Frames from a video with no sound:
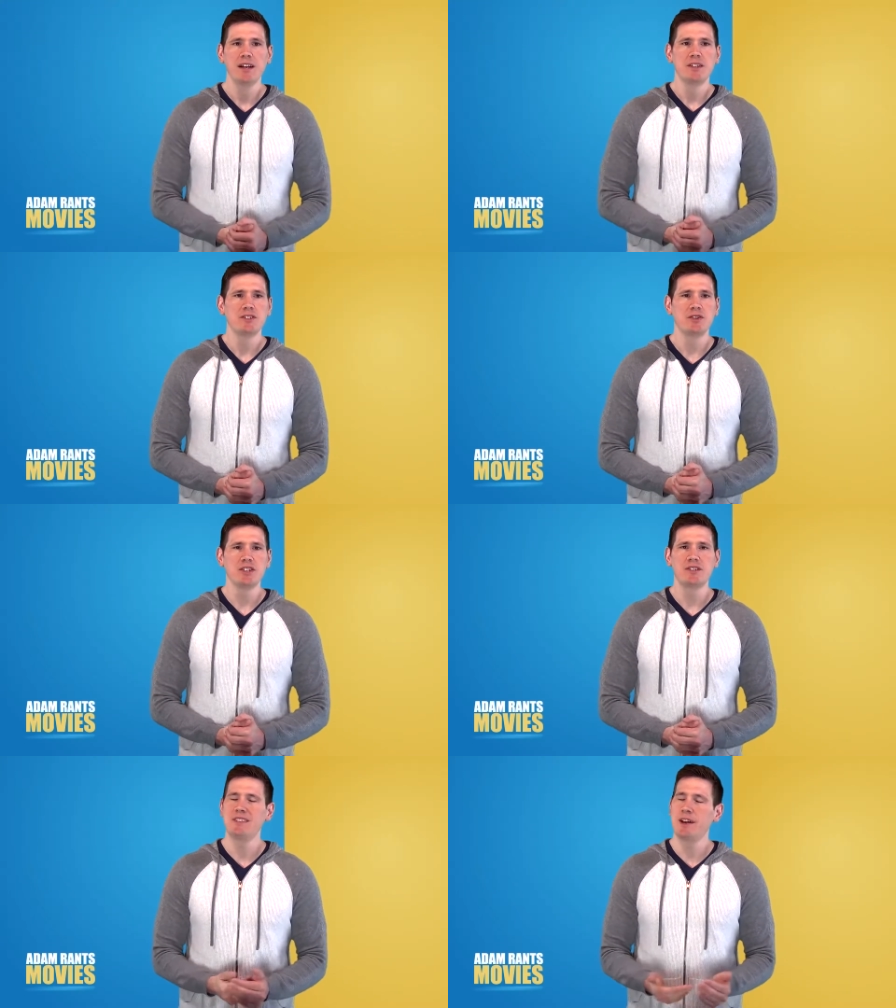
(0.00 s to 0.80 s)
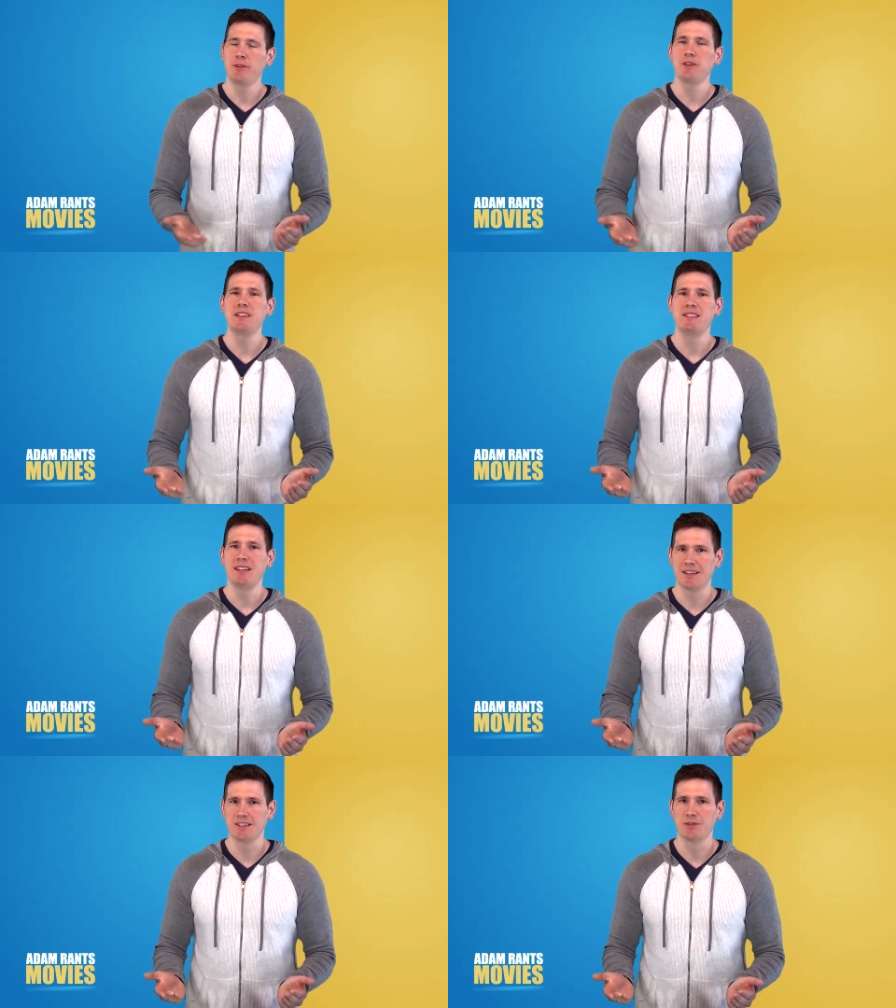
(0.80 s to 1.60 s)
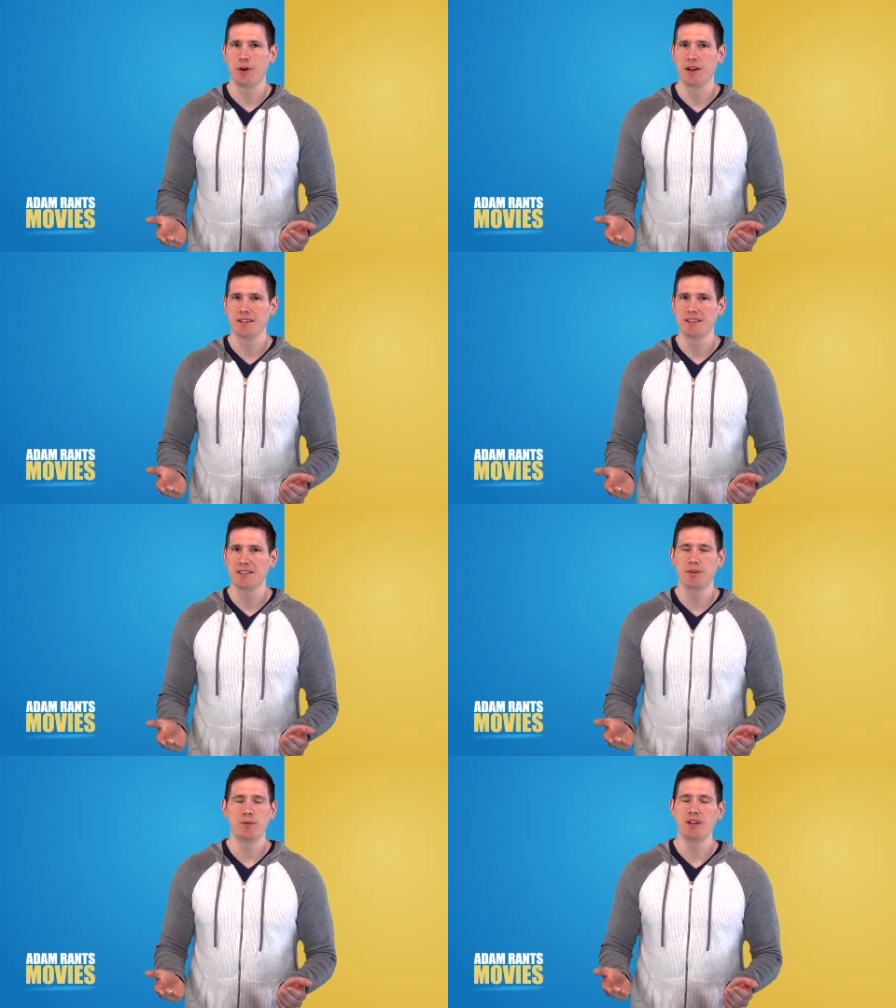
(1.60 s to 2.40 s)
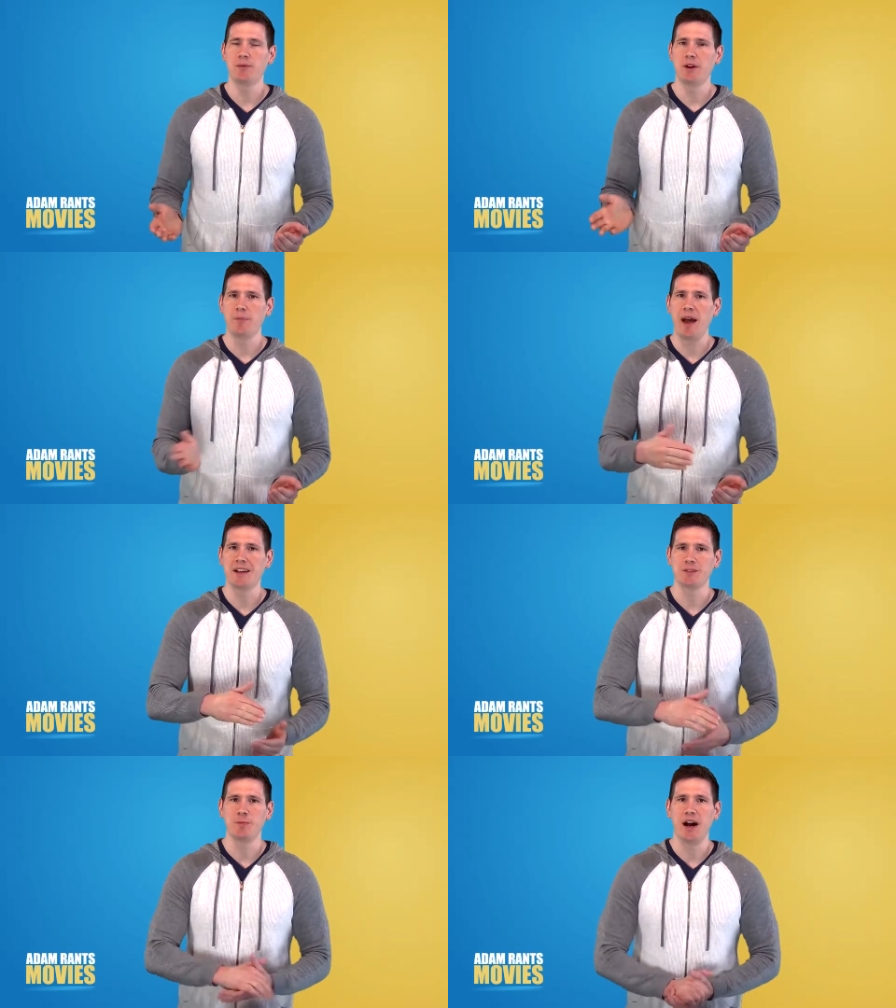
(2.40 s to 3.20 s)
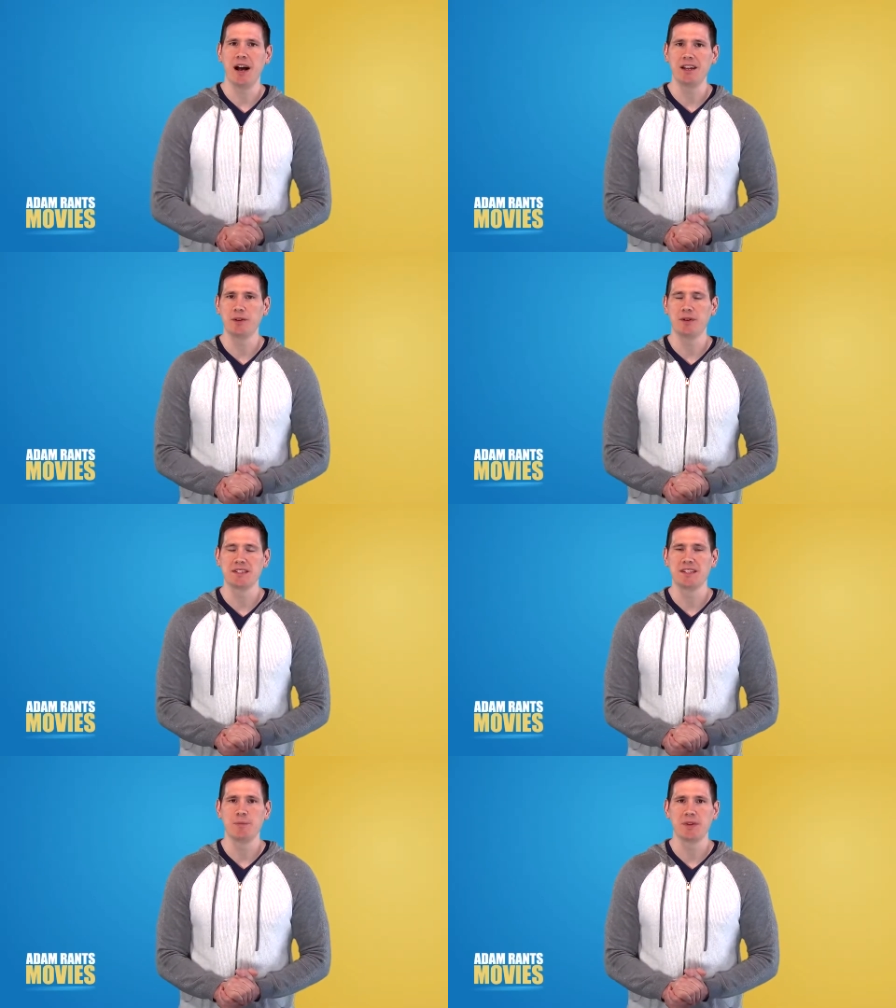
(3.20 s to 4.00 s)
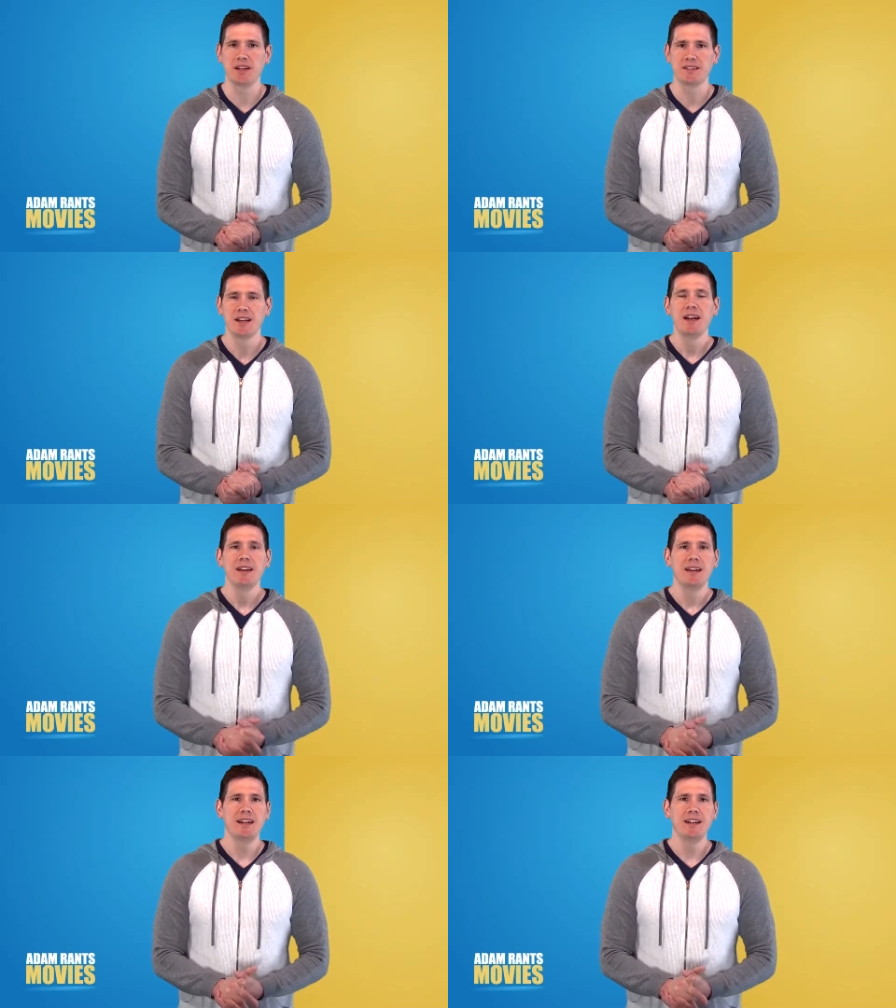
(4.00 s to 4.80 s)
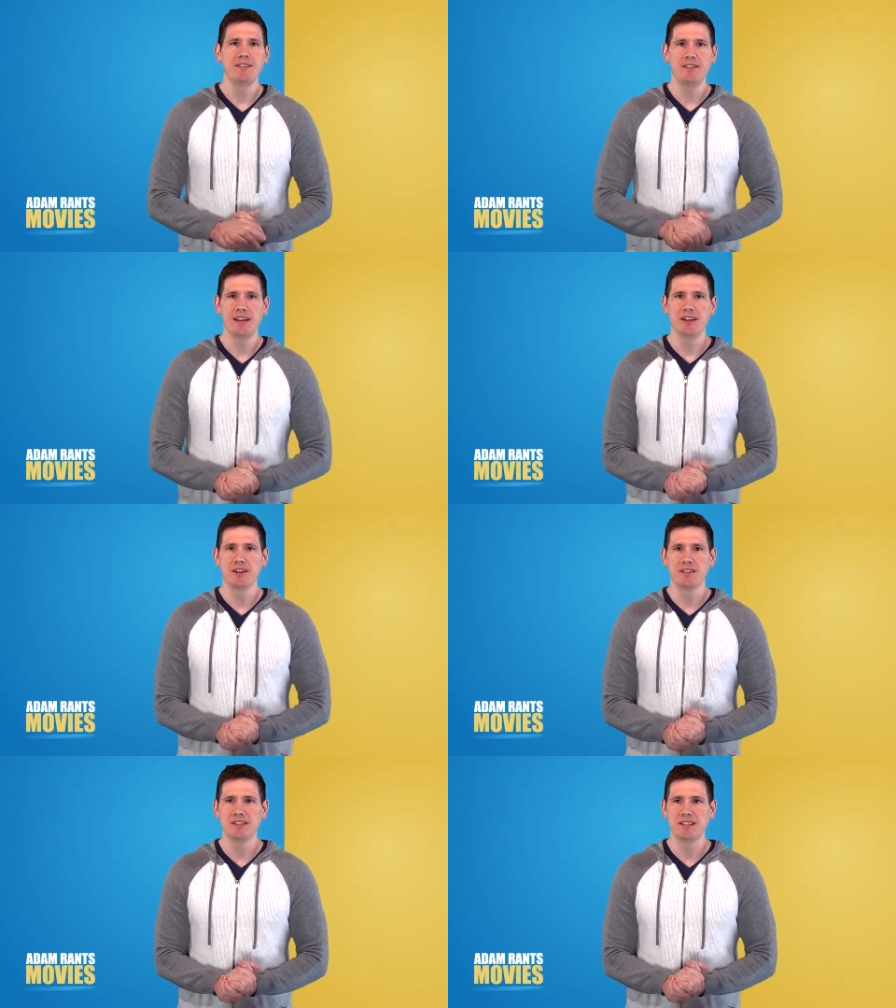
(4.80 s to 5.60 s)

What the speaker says: So just definitely see this one. This isn't one you want to pass by. You don't want to skip this. Hit it in theaters.